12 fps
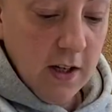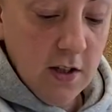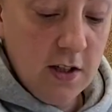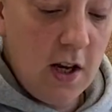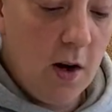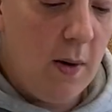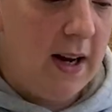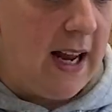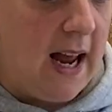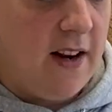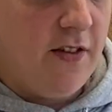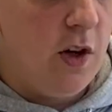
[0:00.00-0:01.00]
So
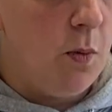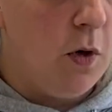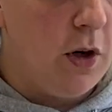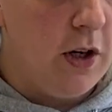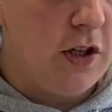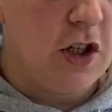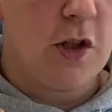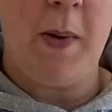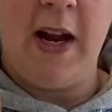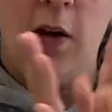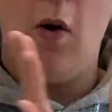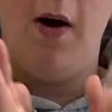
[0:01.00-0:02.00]
again, if you want to just paint your